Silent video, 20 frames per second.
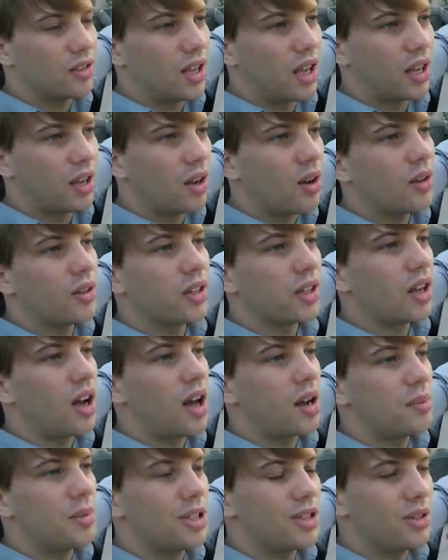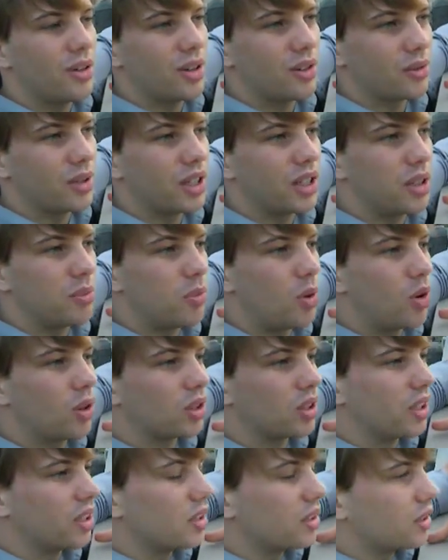still saying, oh, the economy is doing really
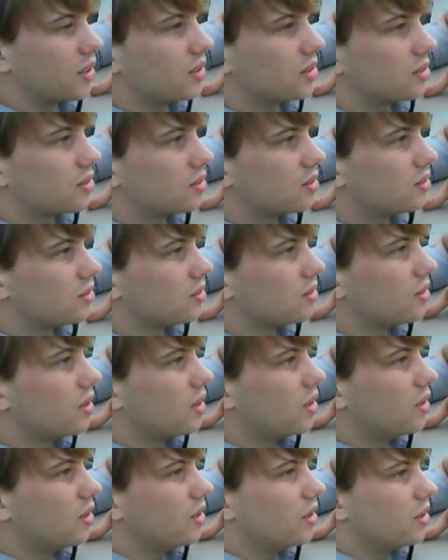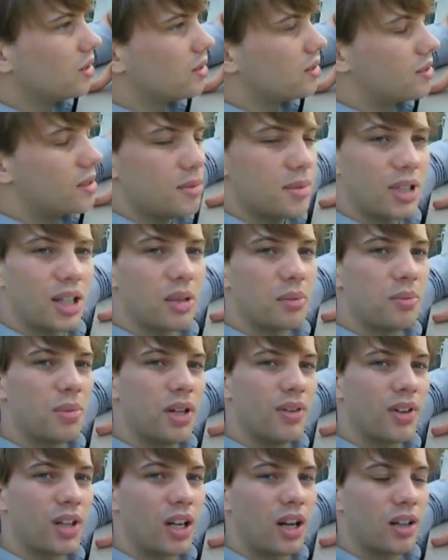poorly. Seems like a
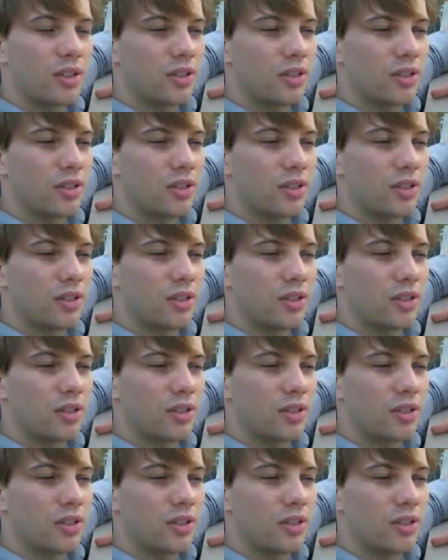bit of a